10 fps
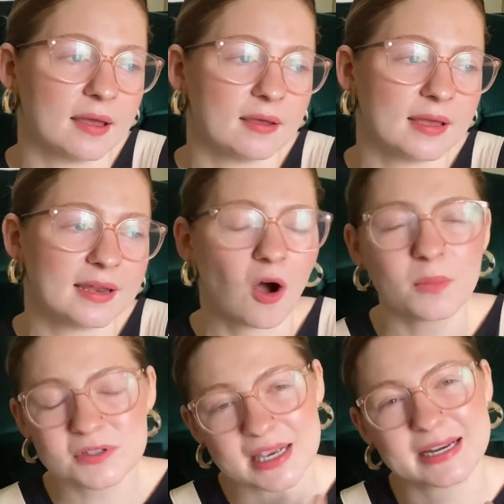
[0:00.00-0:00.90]
it
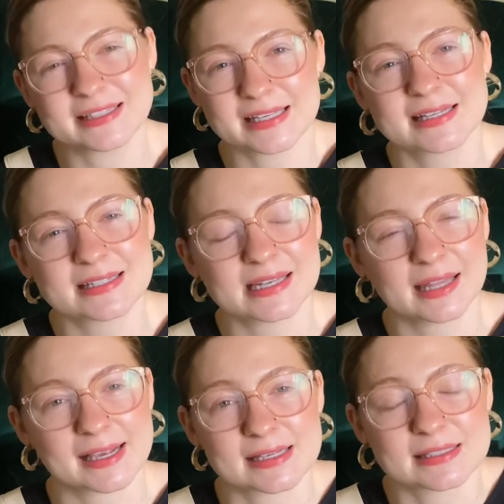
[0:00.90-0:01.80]
almost kind of sinks in
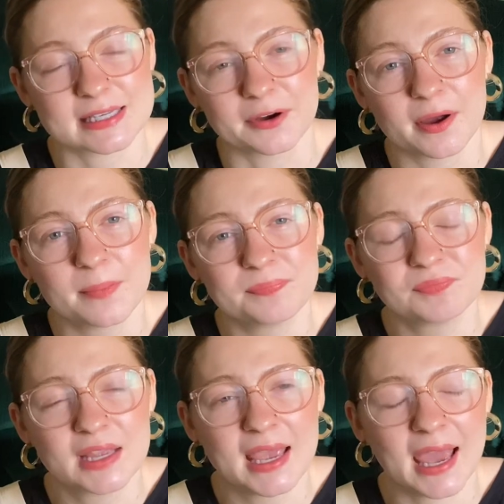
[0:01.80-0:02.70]
like a serum,
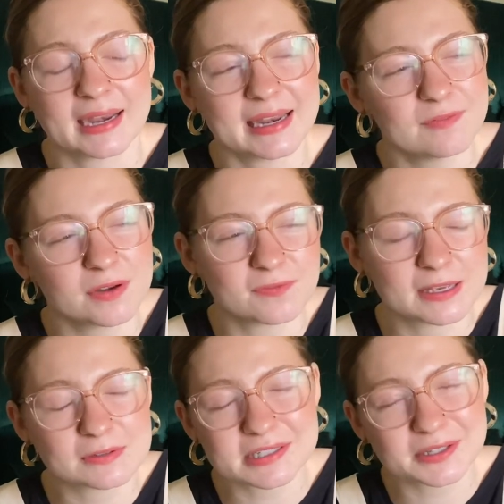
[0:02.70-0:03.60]
and it even
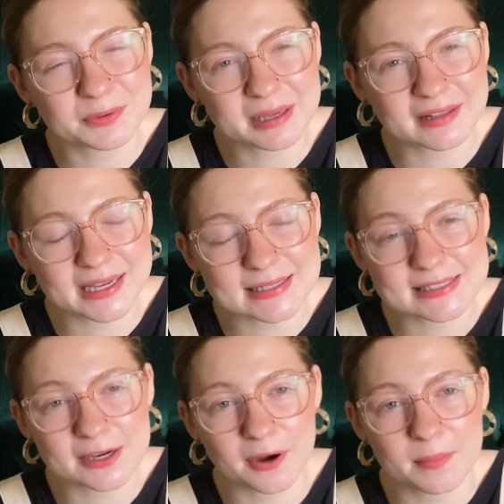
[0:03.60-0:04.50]
feels a little bit like a
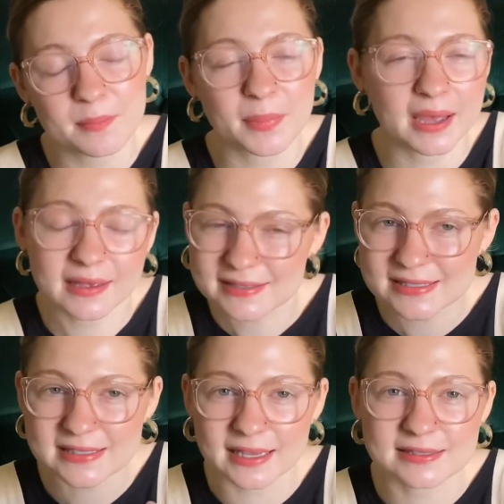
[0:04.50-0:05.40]
serum, but
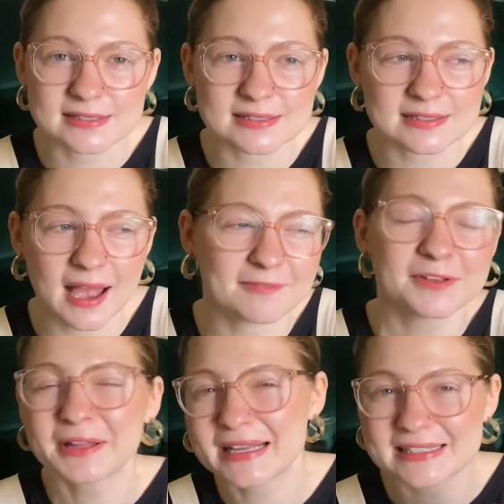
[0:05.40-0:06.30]
I feel
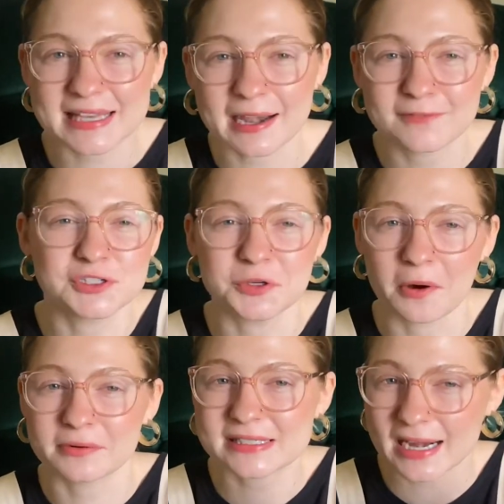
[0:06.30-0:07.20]
like it's kind of a duo.
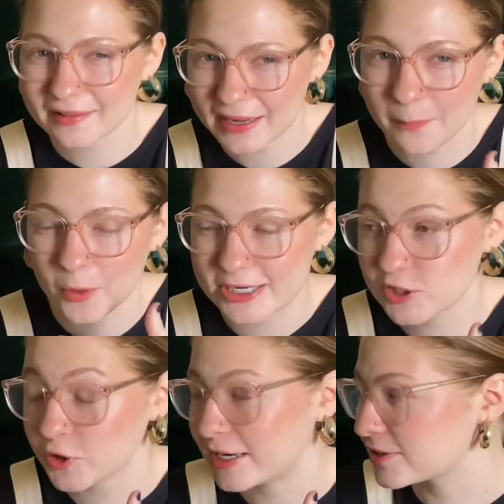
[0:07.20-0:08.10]
It's kind of like a
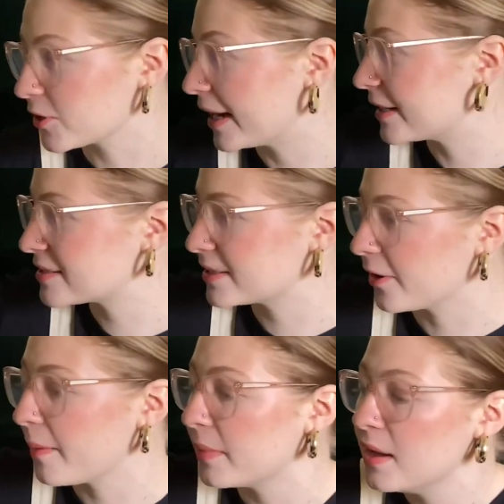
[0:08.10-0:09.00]
moisturizer and a
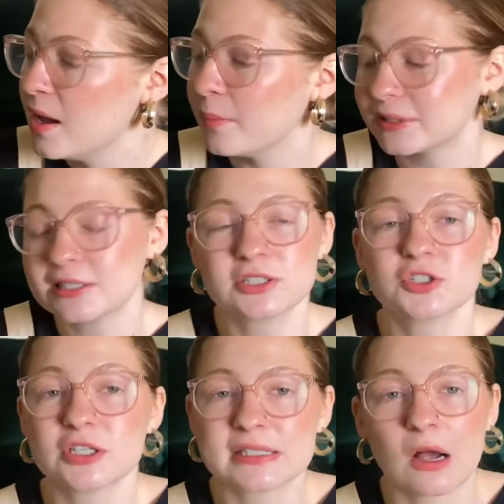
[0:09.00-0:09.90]
serum, but this has
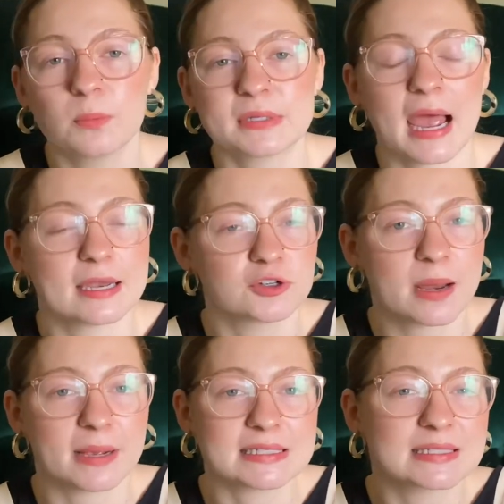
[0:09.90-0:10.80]
just helped hydrate
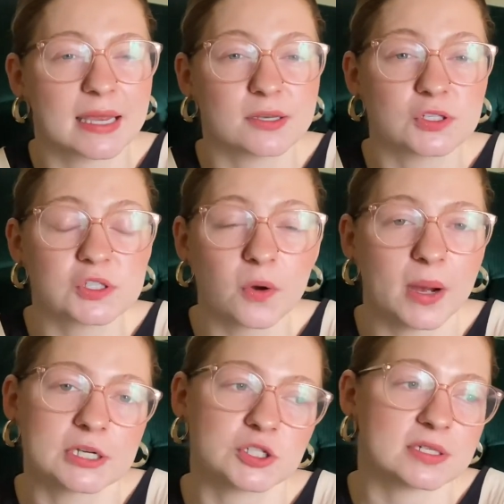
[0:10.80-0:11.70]
my skin so
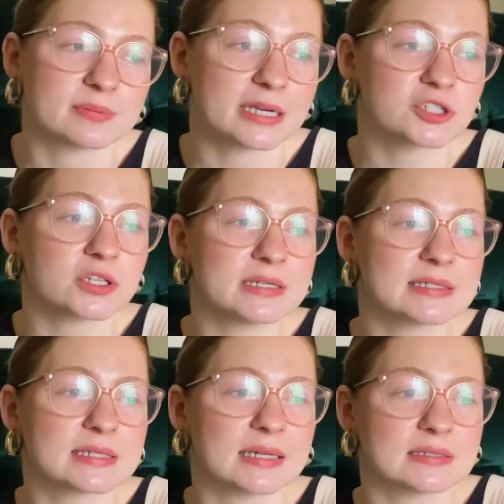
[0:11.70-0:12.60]
much, especially
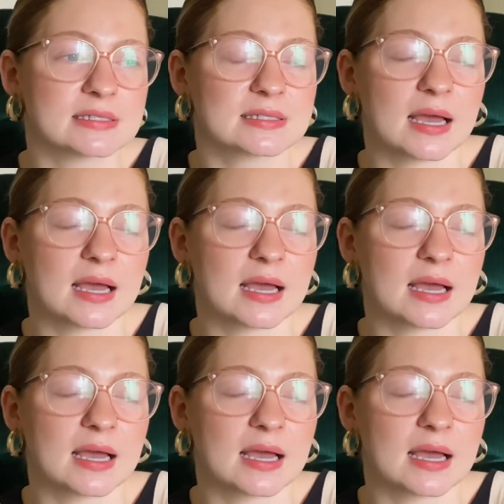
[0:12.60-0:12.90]
since